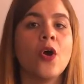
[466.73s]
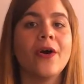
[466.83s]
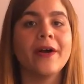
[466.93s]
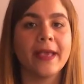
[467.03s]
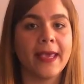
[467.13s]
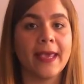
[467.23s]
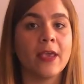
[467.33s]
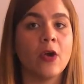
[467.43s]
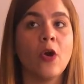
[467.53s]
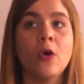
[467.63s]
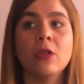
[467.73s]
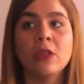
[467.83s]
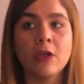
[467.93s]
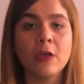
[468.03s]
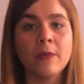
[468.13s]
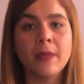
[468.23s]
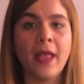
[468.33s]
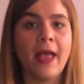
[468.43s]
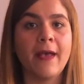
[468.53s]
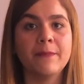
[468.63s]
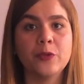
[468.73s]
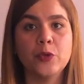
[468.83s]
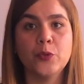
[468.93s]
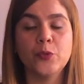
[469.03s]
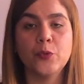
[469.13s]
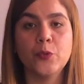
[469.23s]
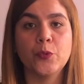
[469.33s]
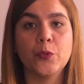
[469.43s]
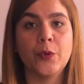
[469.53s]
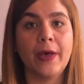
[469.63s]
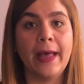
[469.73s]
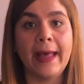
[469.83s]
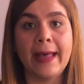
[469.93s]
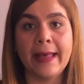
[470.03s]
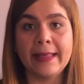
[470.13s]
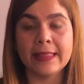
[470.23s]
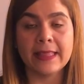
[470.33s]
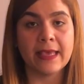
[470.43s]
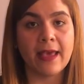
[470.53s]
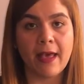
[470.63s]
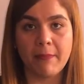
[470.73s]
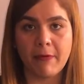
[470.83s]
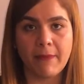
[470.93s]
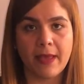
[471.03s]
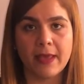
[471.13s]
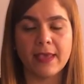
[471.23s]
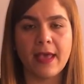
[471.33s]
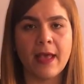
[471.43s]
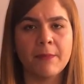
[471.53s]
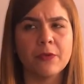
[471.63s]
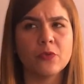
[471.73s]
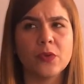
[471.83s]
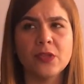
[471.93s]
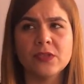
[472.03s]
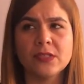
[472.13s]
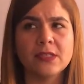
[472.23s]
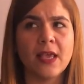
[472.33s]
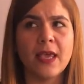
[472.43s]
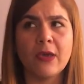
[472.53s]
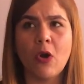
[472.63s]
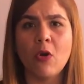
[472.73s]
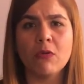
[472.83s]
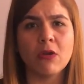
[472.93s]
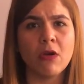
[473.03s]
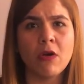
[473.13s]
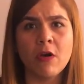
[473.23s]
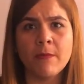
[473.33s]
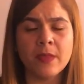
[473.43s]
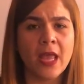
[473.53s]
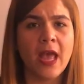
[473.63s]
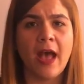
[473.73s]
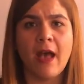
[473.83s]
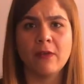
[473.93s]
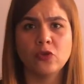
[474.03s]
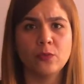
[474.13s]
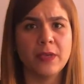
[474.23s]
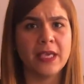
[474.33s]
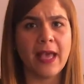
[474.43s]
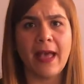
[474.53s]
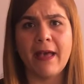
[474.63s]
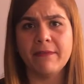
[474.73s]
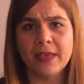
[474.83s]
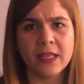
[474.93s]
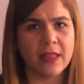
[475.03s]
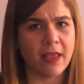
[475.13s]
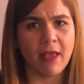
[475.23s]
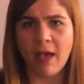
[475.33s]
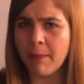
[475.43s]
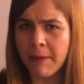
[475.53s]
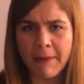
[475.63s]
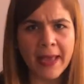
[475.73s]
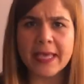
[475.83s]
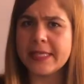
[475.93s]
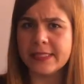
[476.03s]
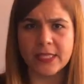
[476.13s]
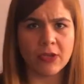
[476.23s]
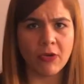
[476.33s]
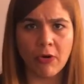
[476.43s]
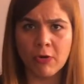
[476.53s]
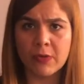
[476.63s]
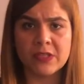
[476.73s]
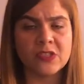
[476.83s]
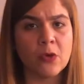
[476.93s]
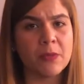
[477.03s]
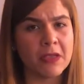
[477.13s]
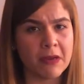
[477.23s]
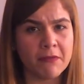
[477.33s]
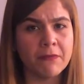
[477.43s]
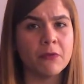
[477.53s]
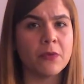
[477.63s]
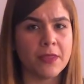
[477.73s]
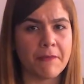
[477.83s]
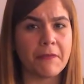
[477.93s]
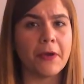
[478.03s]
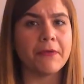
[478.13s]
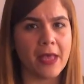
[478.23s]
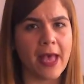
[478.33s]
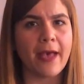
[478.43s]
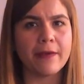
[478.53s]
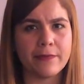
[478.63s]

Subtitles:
Okay, how long have you had the camera? Yeah, but we don't say how long have you been having the camera. Is incorrect, so be careful with the verb have.